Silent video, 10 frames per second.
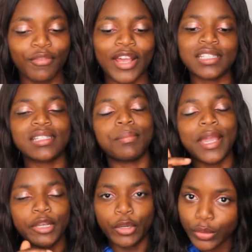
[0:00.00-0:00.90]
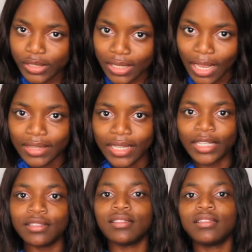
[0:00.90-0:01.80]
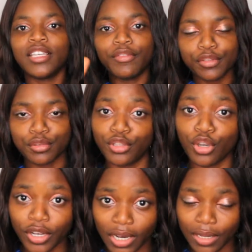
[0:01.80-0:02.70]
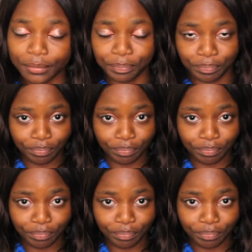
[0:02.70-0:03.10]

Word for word: write it in my notes and then give it to the other